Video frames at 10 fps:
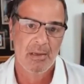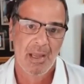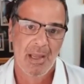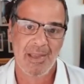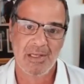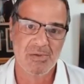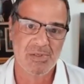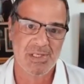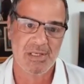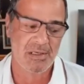And then you
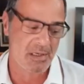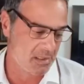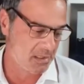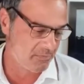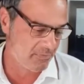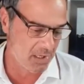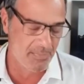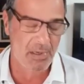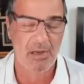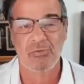see an
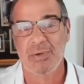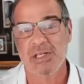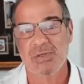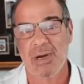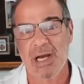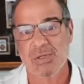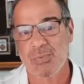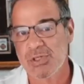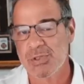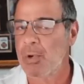environment as rates rise
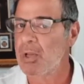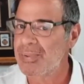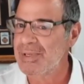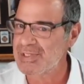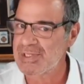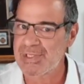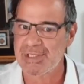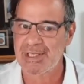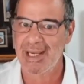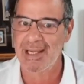where small
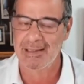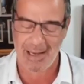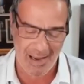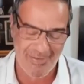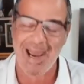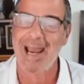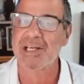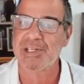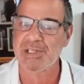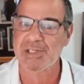businesses can't have
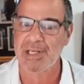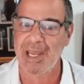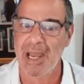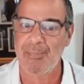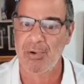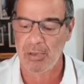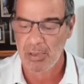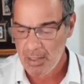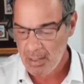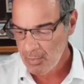access to capital,
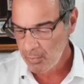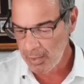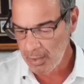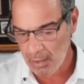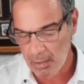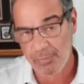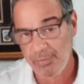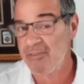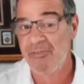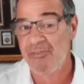where
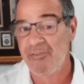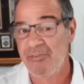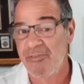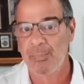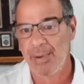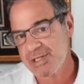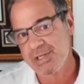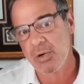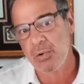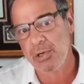they fail, where banks
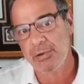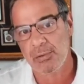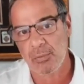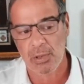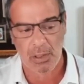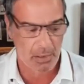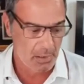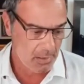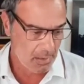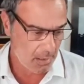go under, where
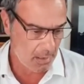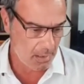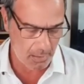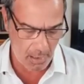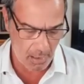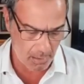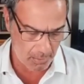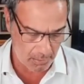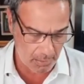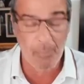
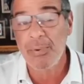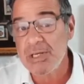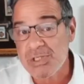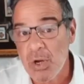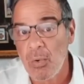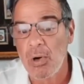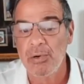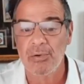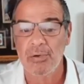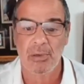companies go
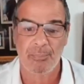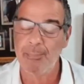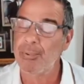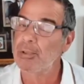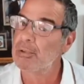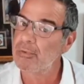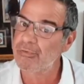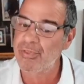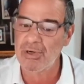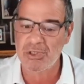under, people lose
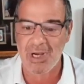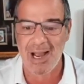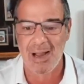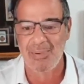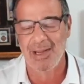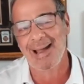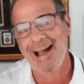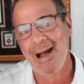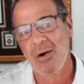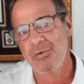their job. And
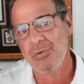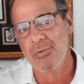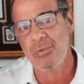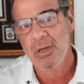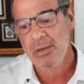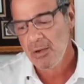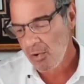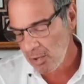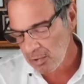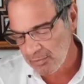how do
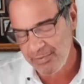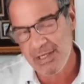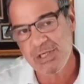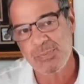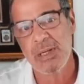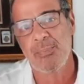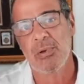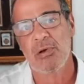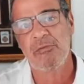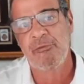all of these
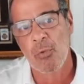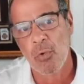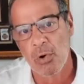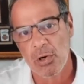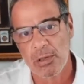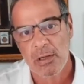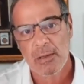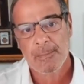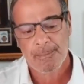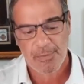people afford
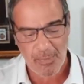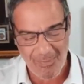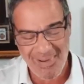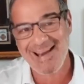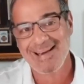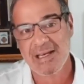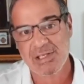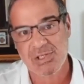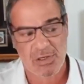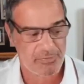the
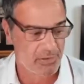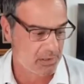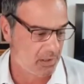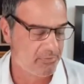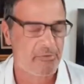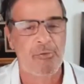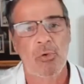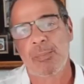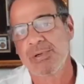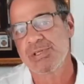maintenance of a
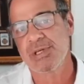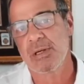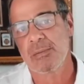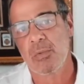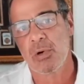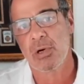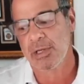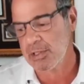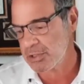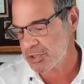4%
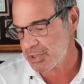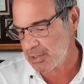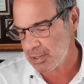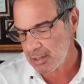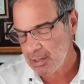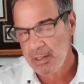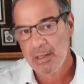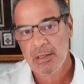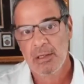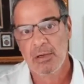mortgage, or
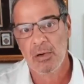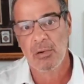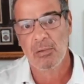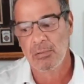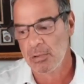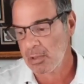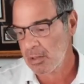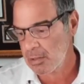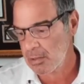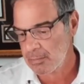a
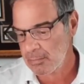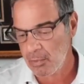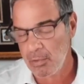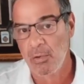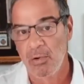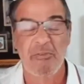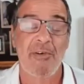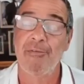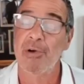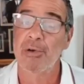
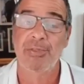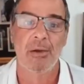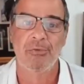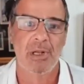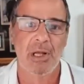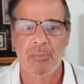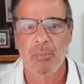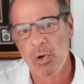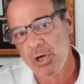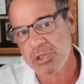$500,000
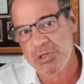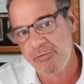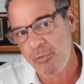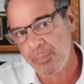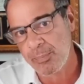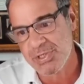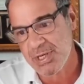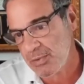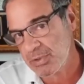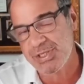mortgage at
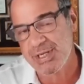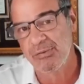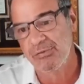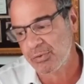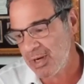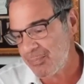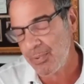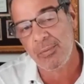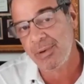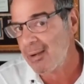4%, which sounds great, but
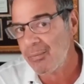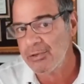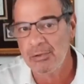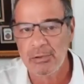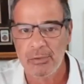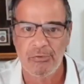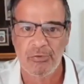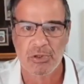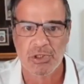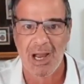not when you lose
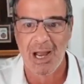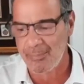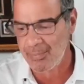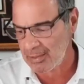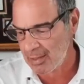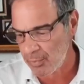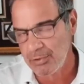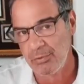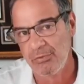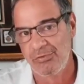your job. And when
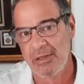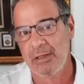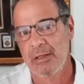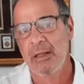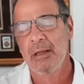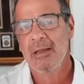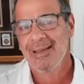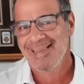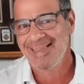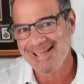you see
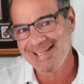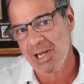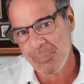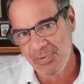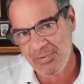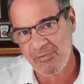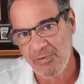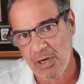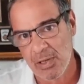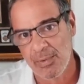this type of
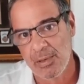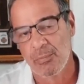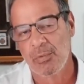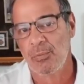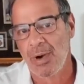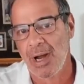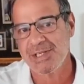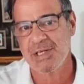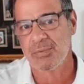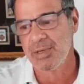environment with
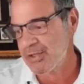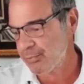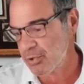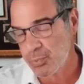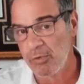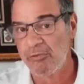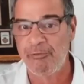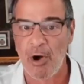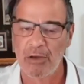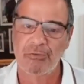rising rates, which will
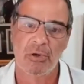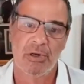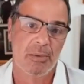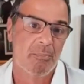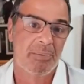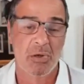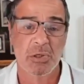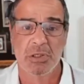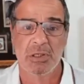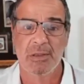foster an
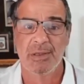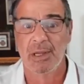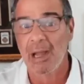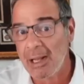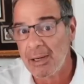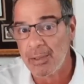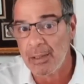implosion in the economy